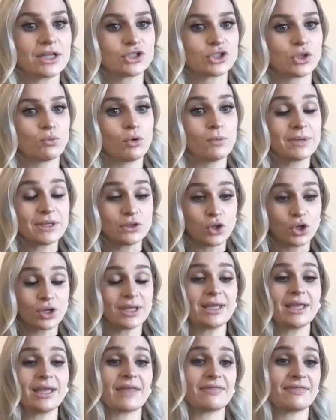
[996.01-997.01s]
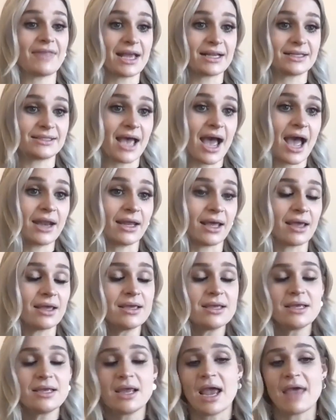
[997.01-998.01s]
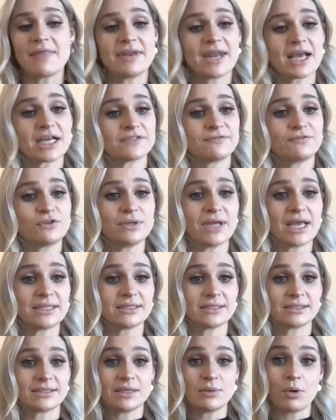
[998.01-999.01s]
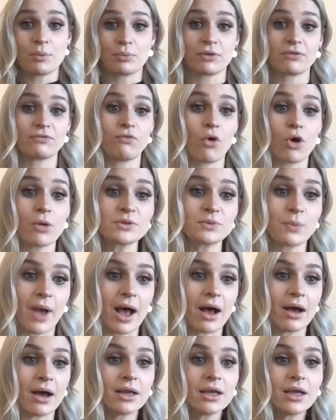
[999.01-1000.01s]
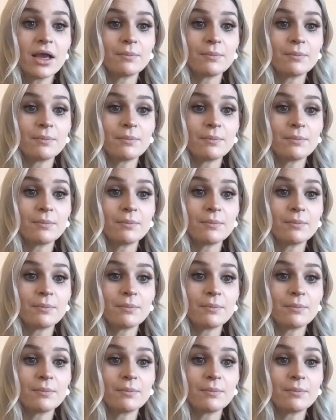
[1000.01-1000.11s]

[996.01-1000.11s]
And so we'll be looking at that data in the next few days to see what performed well.